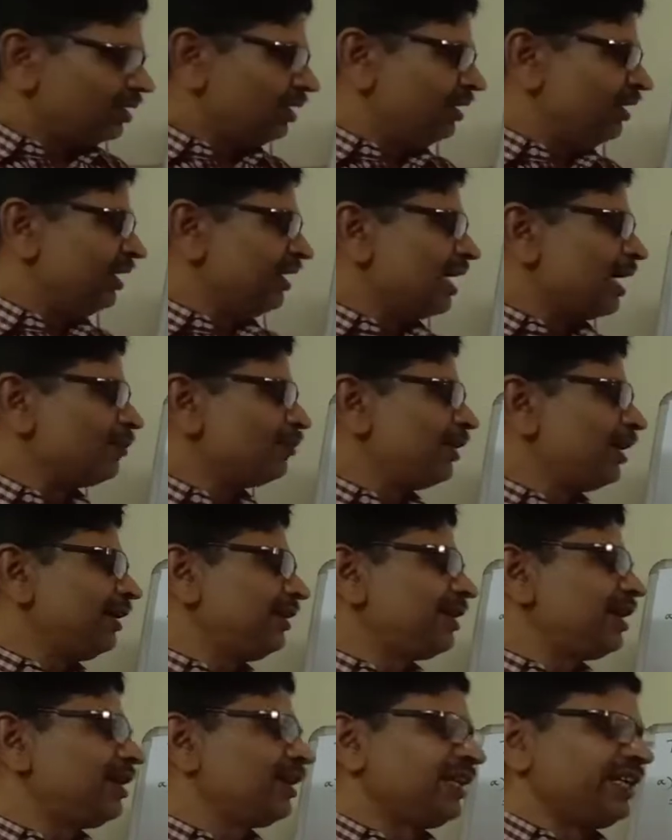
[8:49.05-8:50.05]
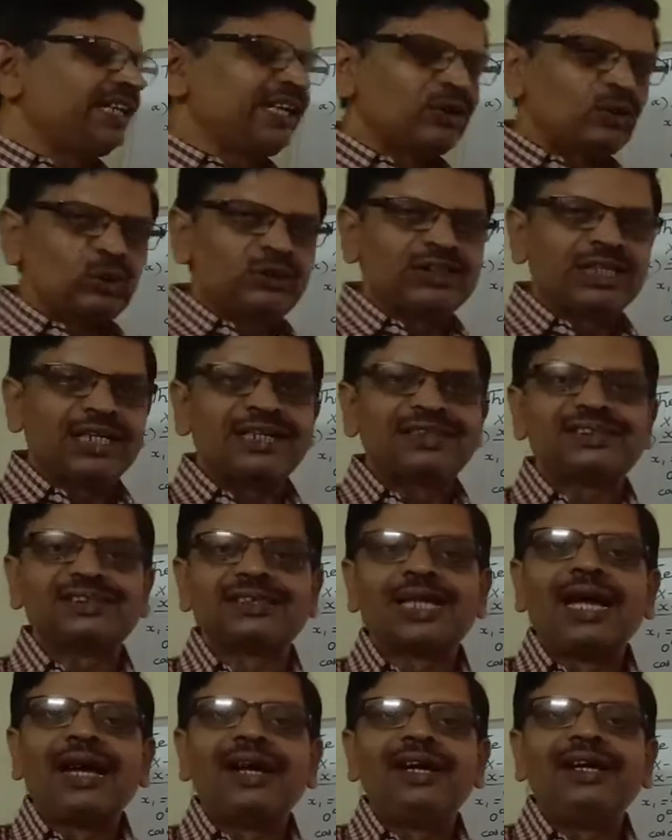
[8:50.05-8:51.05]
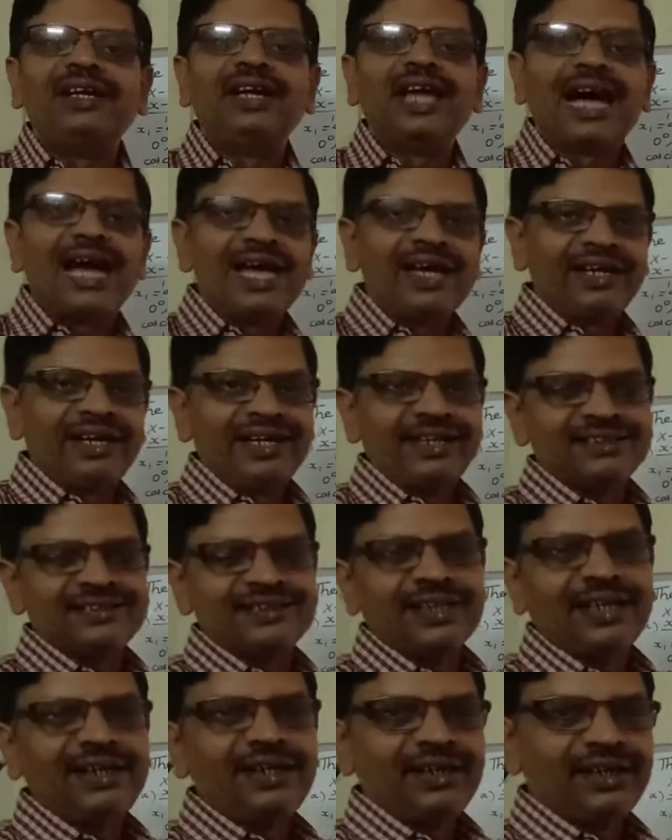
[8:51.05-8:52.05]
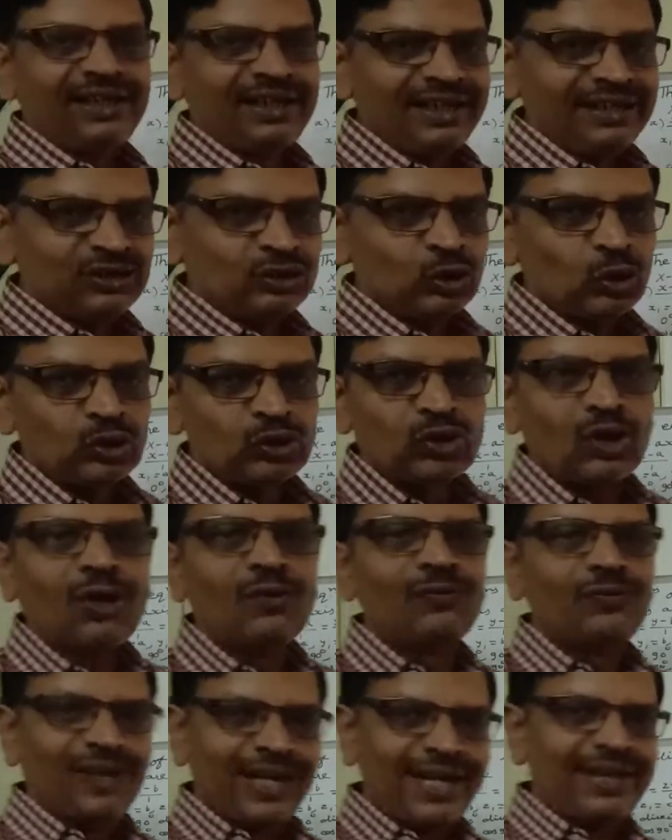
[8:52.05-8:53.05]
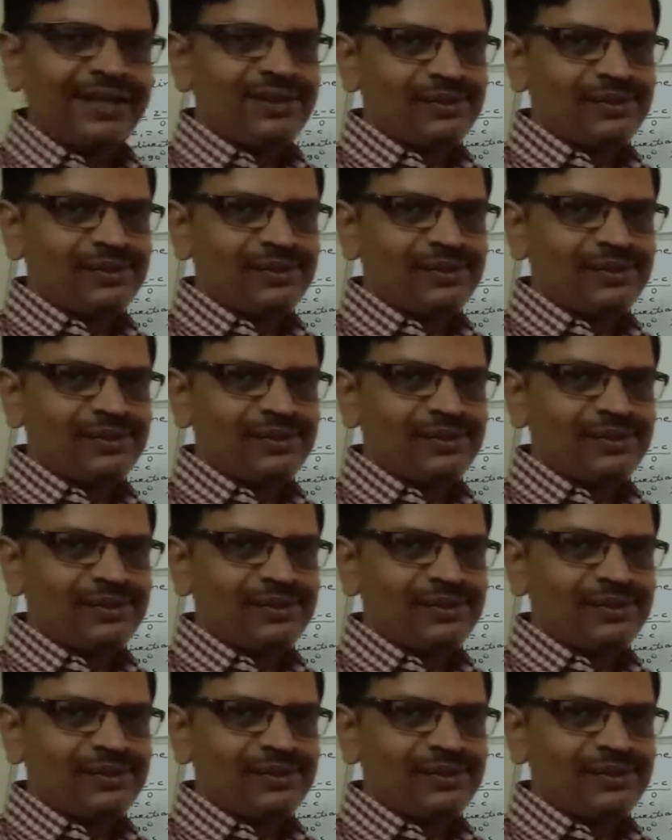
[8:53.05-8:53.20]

Denominator gives us direction ratios of line.